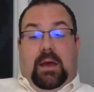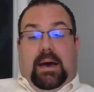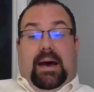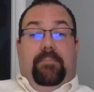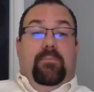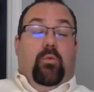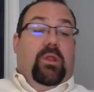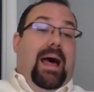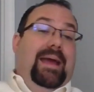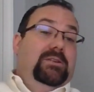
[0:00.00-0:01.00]
Um,
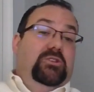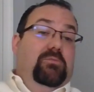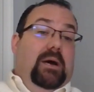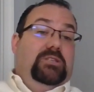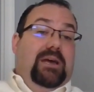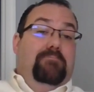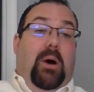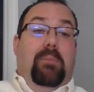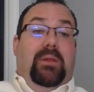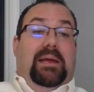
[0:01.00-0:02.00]
relying too much on
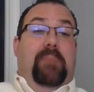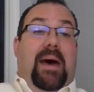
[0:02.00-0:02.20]
public